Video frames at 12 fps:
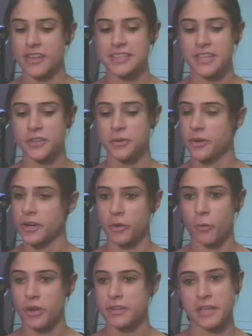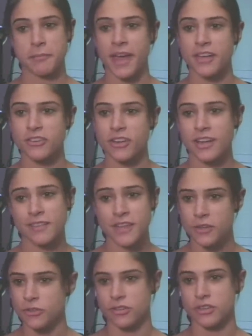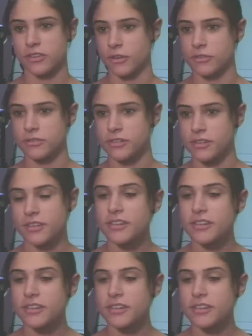they tell you are going to work like magic, and they usually don't.